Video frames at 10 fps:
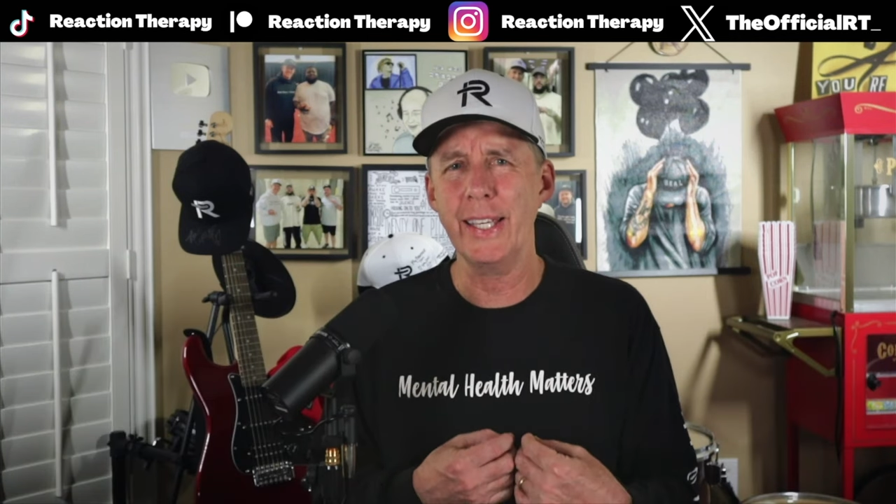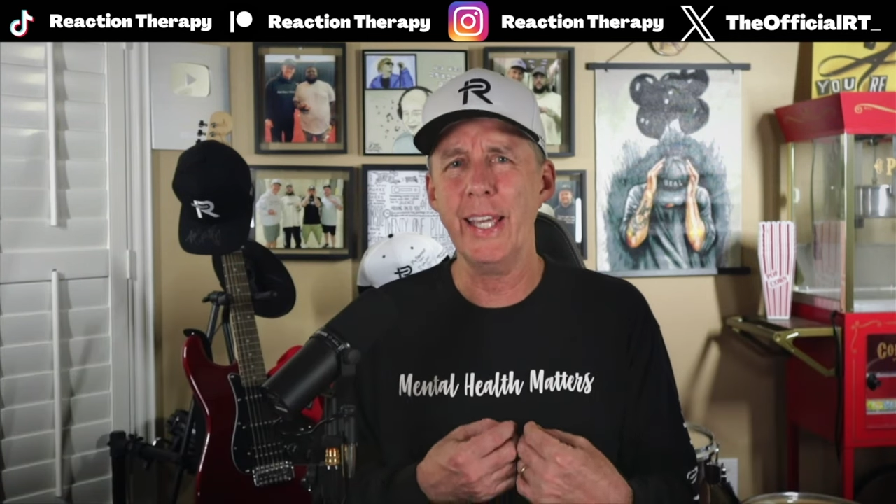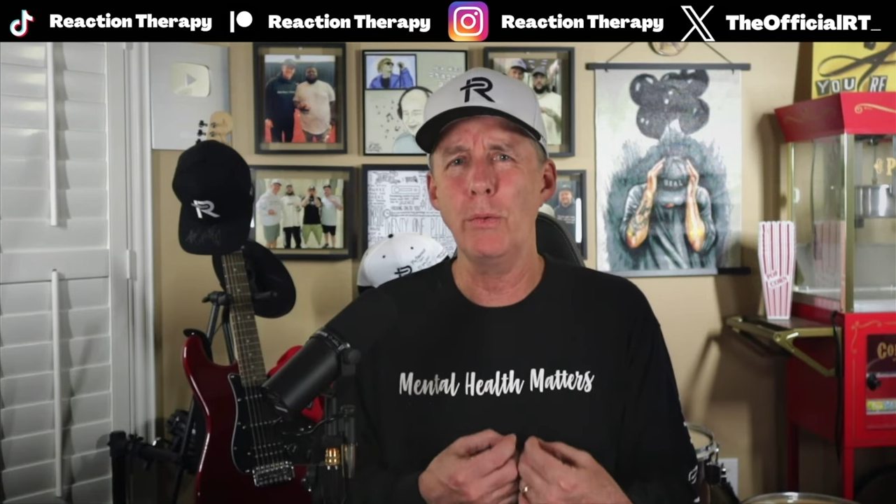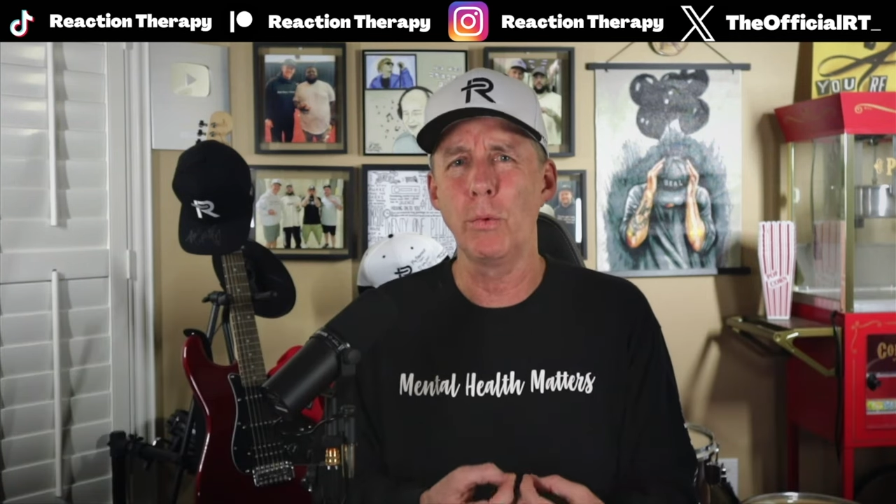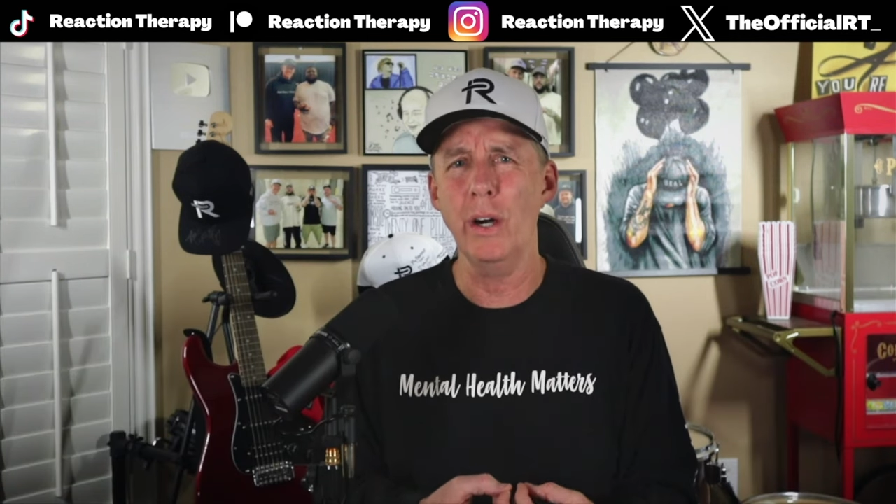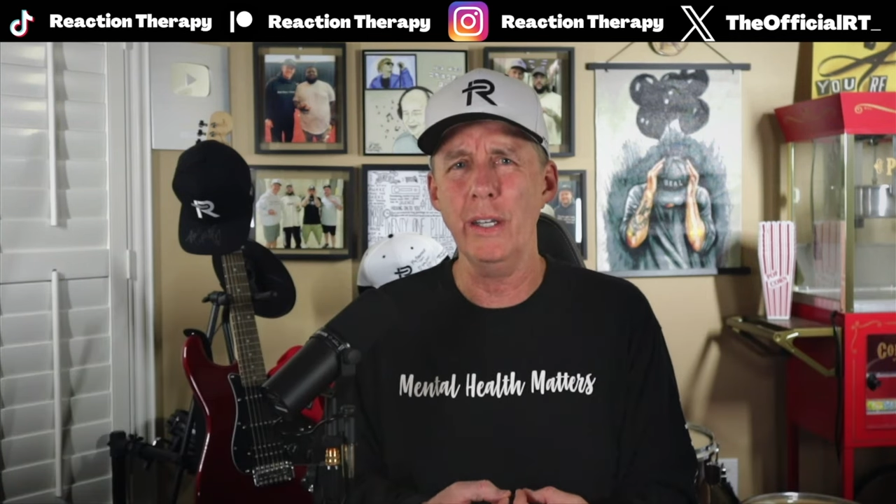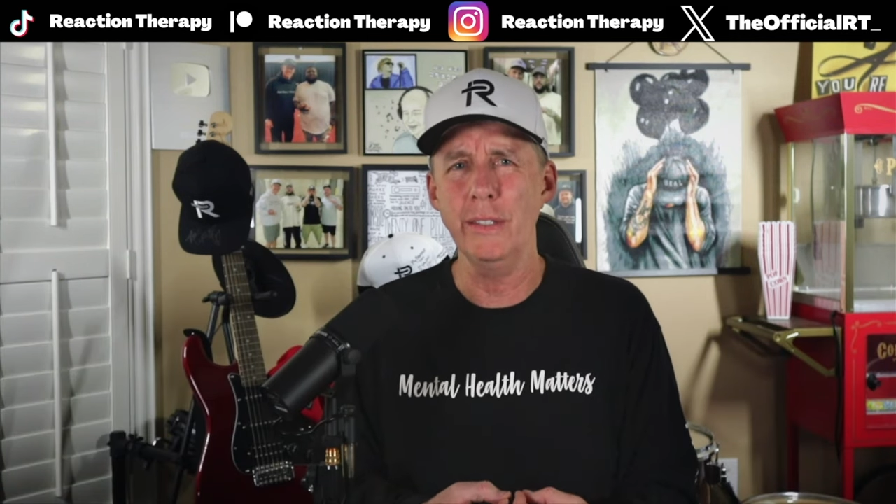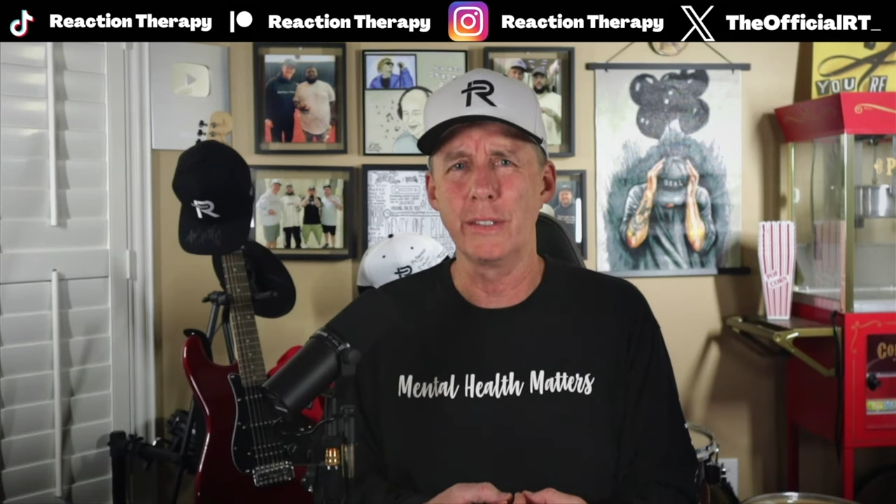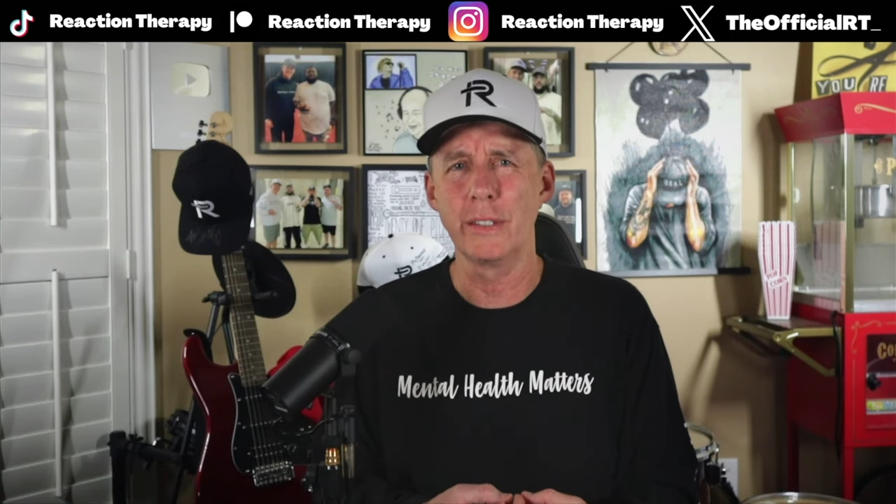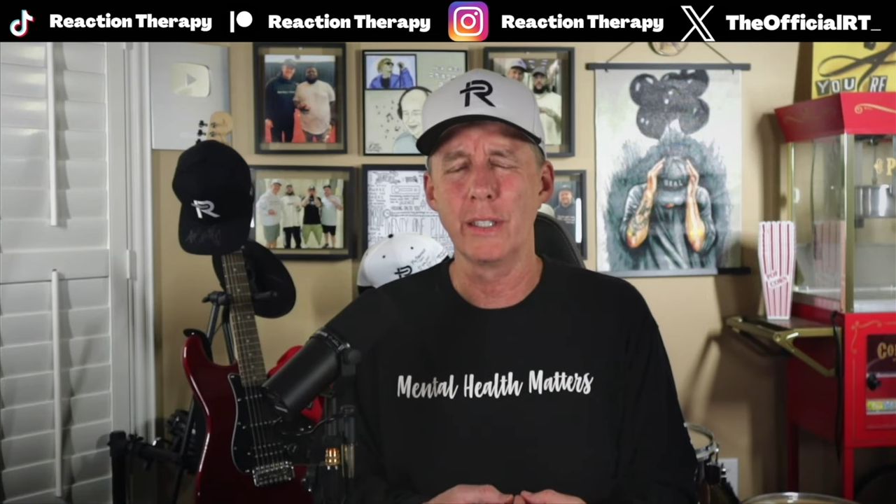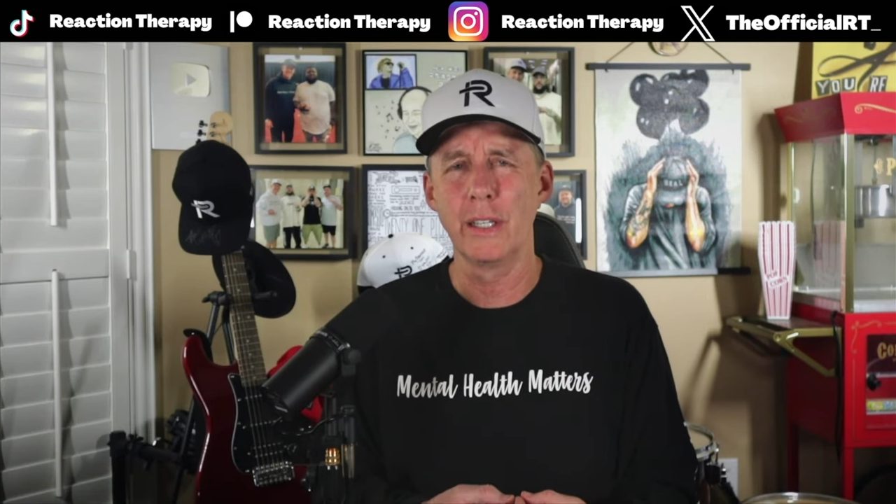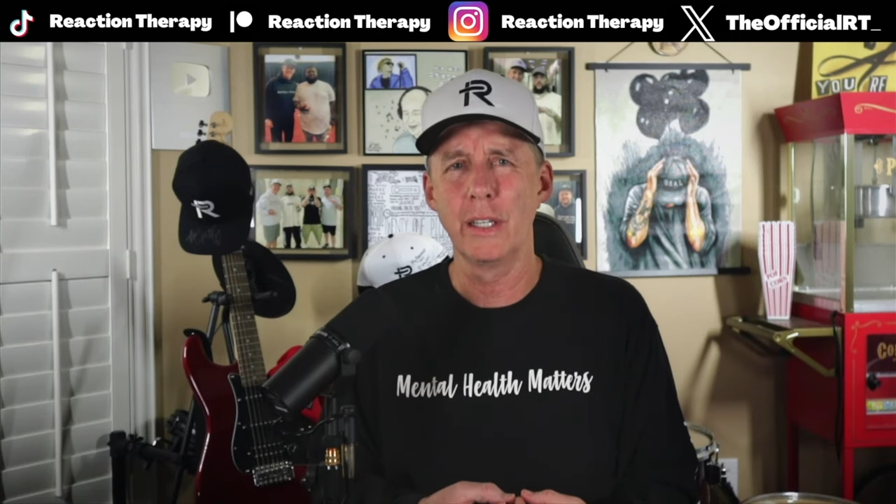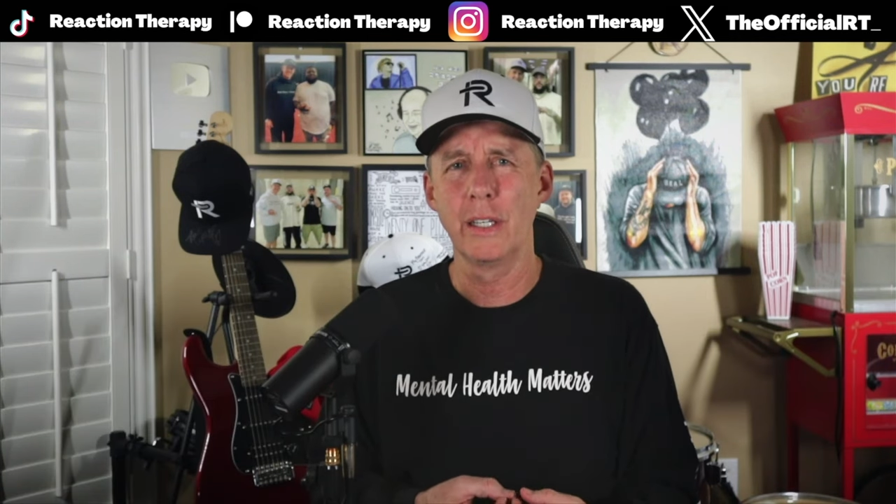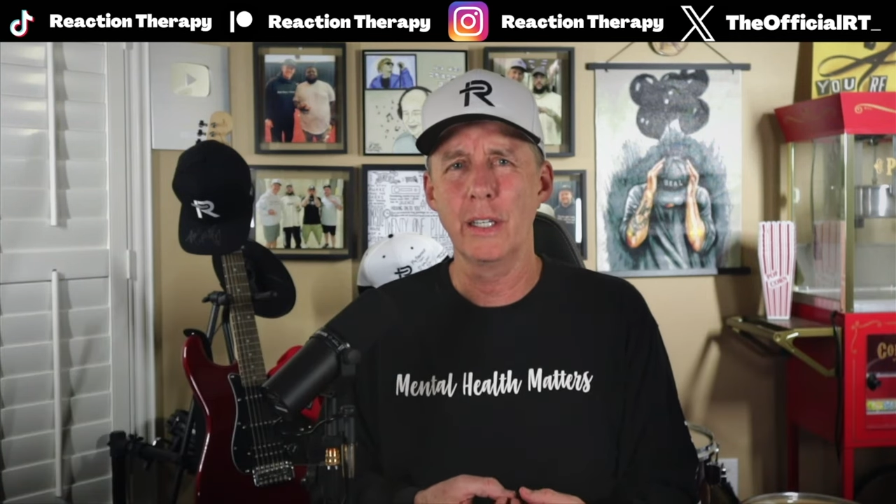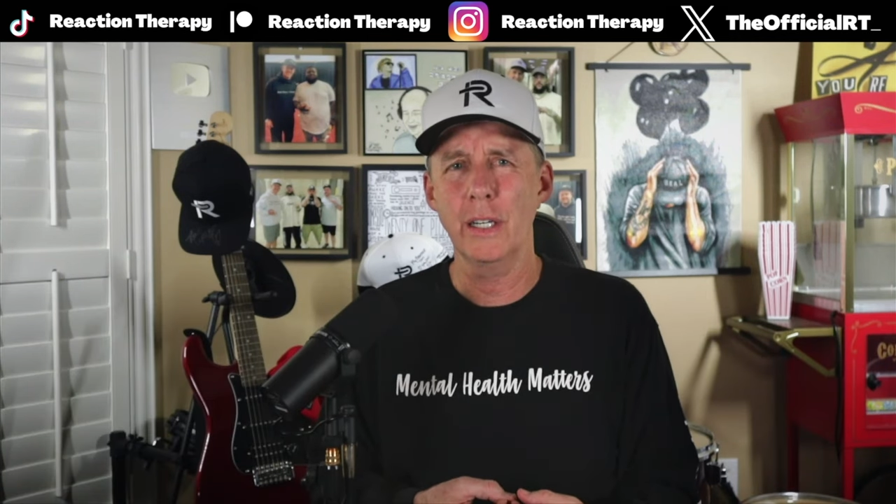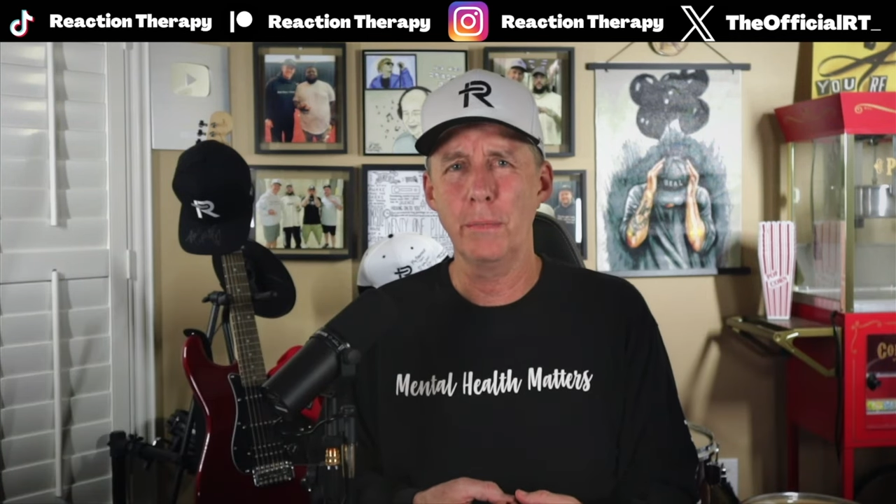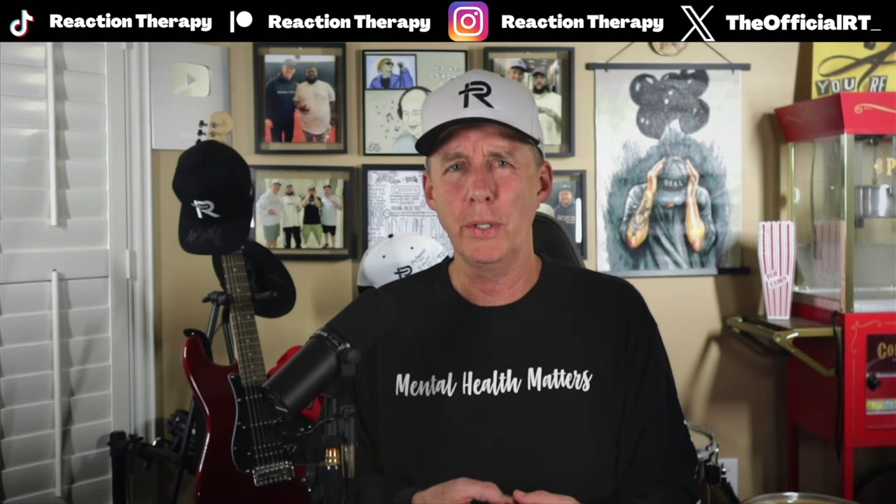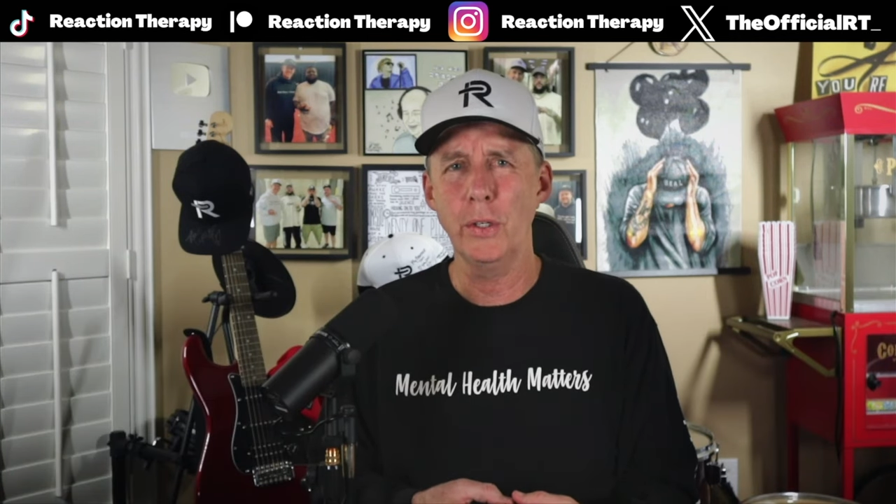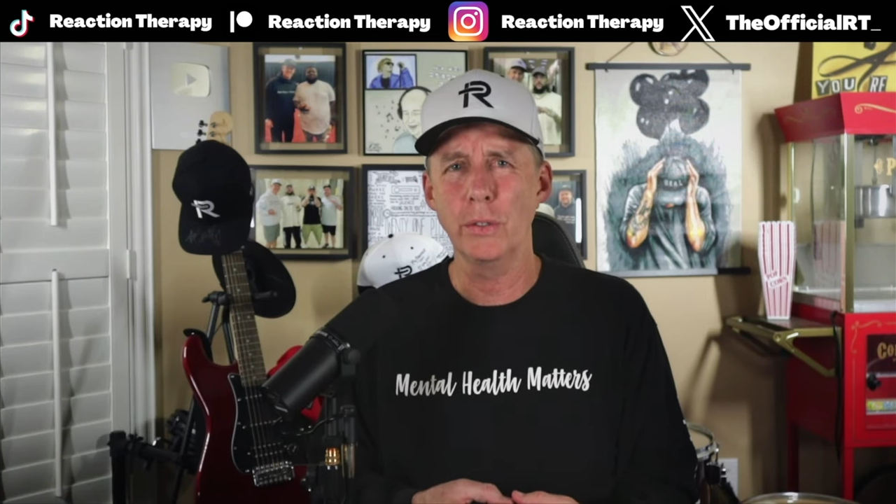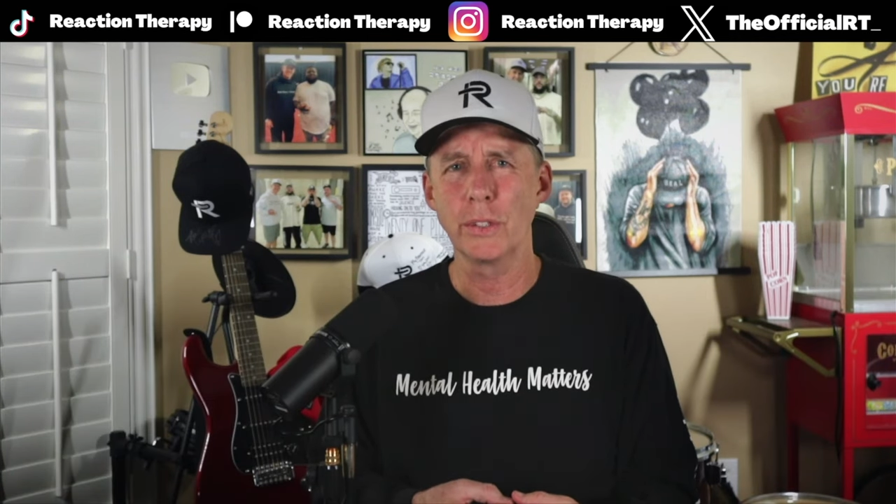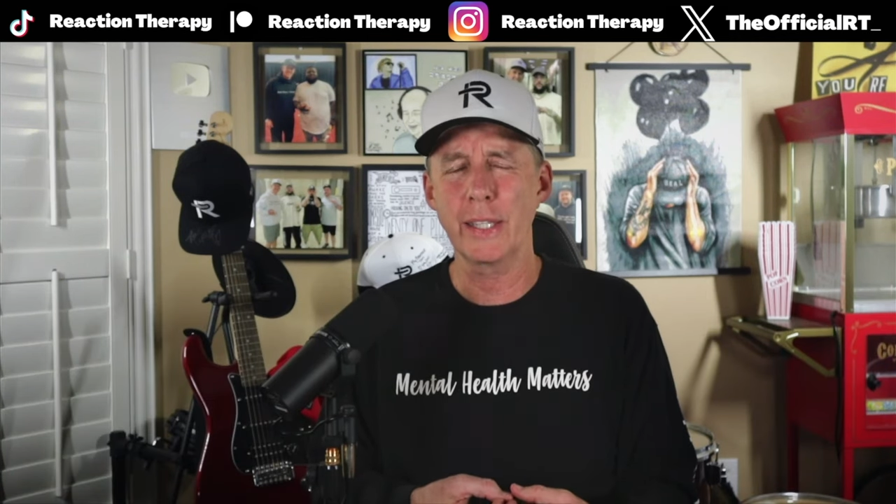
he was abused.